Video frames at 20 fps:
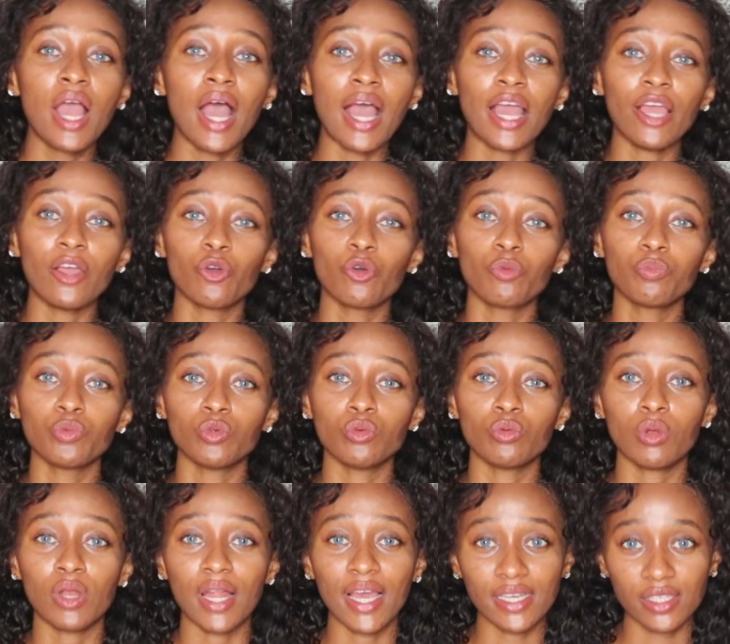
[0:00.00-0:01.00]
I hope you
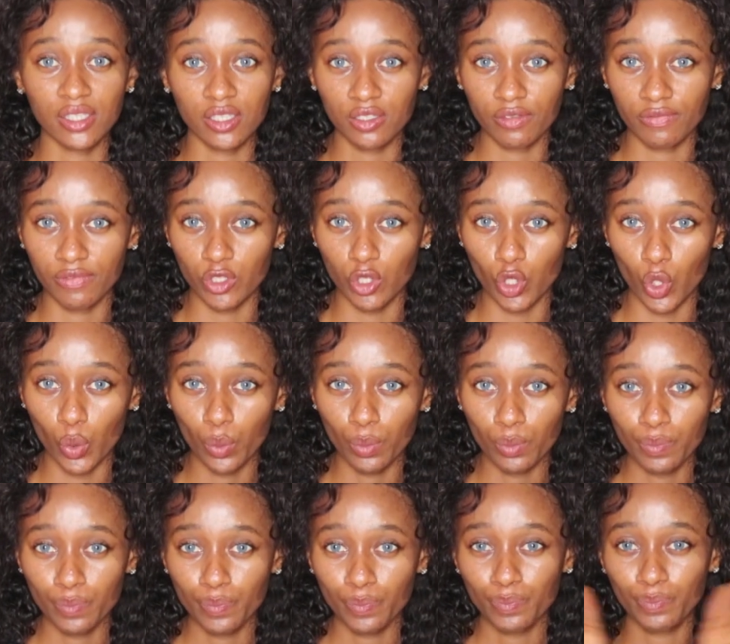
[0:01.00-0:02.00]
like this
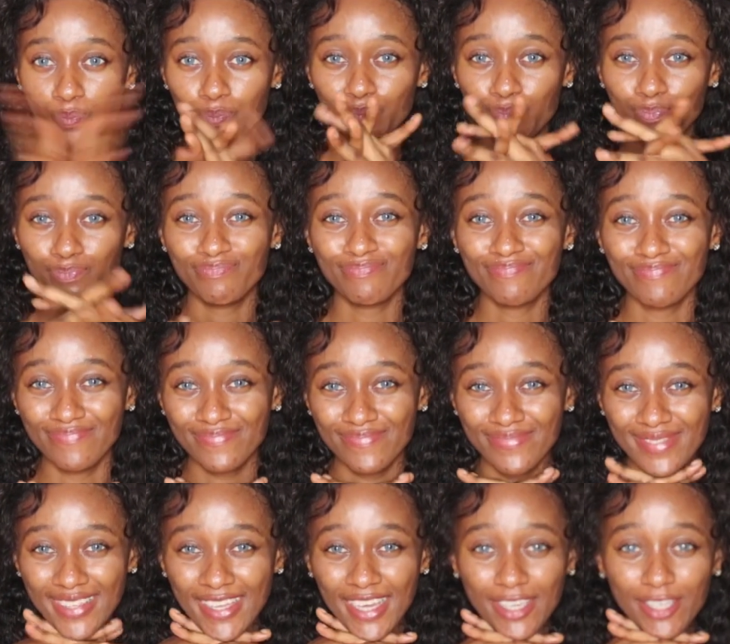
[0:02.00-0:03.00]
video.
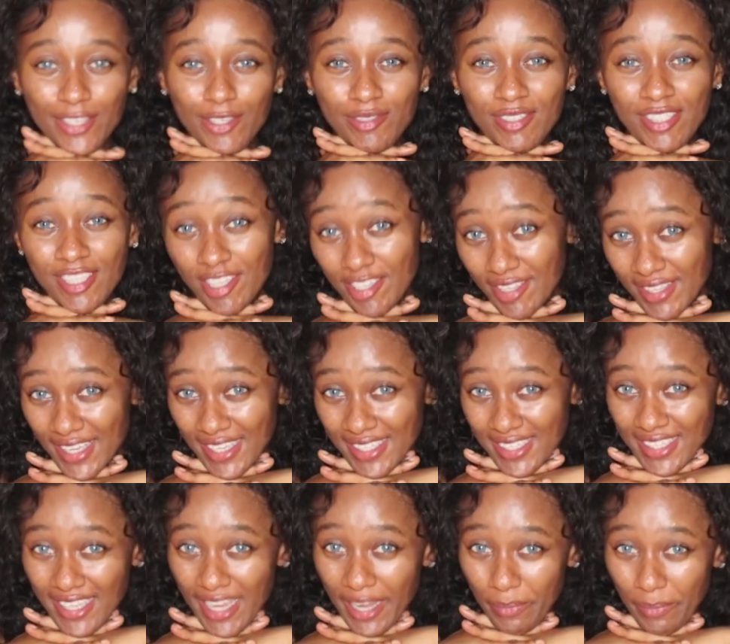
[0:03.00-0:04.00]
Thank you. See you
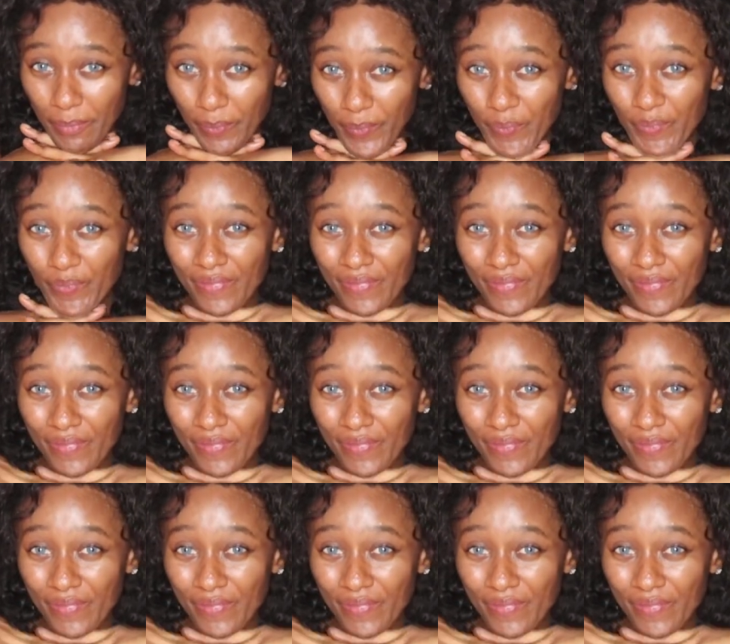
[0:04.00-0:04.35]
next time.